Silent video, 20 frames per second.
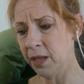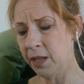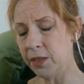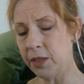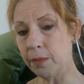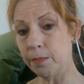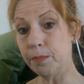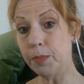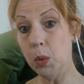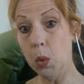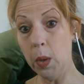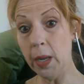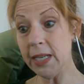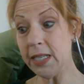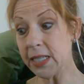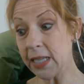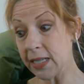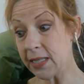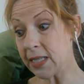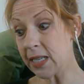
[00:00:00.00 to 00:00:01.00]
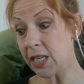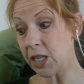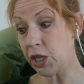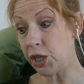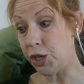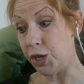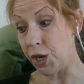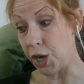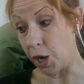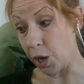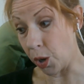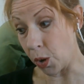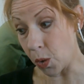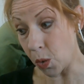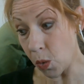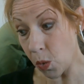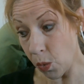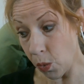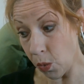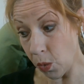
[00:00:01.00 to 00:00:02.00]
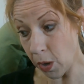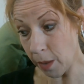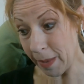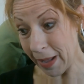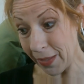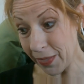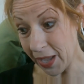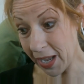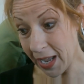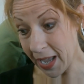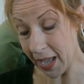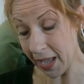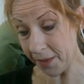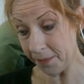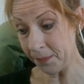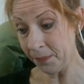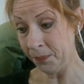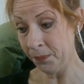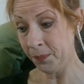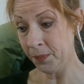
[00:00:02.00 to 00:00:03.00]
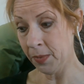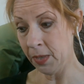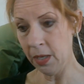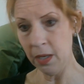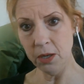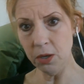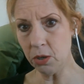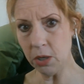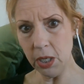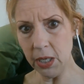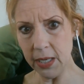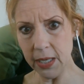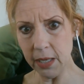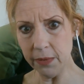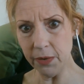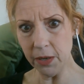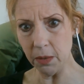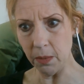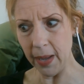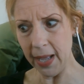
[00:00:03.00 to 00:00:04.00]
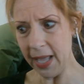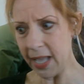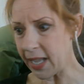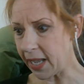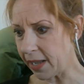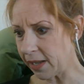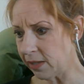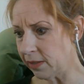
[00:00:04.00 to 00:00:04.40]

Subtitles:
The boy doesn't know about that yet? You're going to give it away.